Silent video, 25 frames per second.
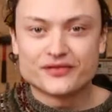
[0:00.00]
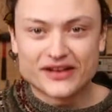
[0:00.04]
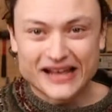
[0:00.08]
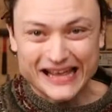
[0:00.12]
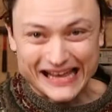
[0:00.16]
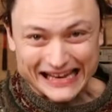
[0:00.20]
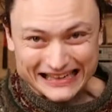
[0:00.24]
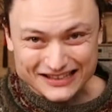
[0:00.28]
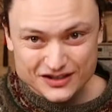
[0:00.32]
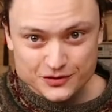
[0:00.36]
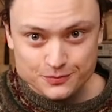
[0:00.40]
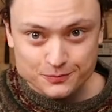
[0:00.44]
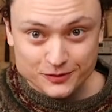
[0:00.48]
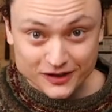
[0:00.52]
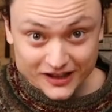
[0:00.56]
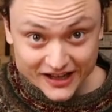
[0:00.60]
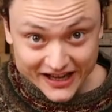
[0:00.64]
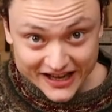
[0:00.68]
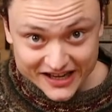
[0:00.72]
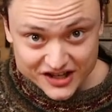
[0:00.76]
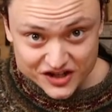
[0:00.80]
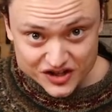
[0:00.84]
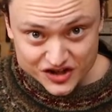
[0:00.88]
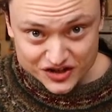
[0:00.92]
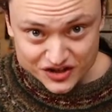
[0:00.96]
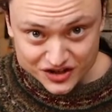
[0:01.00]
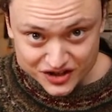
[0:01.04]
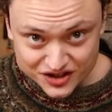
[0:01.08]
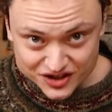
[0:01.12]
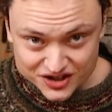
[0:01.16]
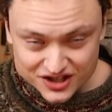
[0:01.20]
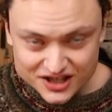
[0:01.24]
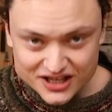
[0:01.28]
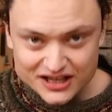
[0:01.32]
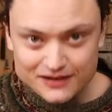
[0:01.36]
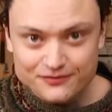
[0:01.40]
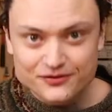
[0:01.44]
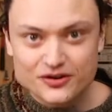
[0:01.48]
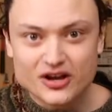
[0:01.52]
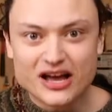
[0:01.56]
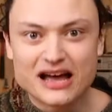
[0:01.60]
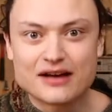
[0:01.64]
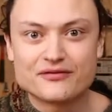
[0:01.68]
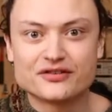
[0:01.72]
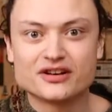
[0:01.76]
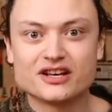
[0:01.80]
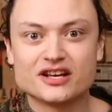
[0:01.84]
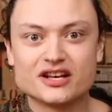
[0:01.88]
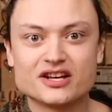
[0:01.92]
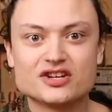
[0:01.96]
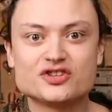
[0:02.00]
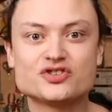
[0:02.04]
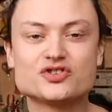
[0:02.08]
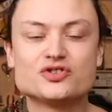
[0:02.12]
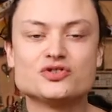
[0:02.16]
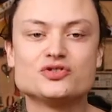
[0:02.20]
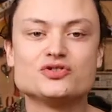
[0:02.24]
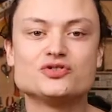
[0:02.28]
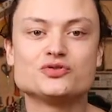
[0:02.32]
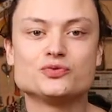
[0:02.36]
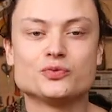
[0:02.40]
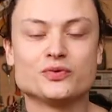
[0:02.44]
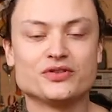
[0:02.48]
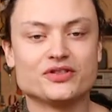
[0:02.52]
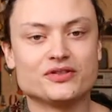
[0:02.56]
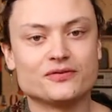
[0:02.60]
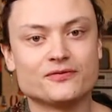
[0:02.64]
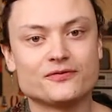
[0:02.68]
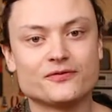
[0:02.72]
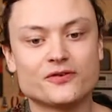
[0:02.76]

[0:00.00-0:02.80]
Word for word: of explanations if you're having issues with the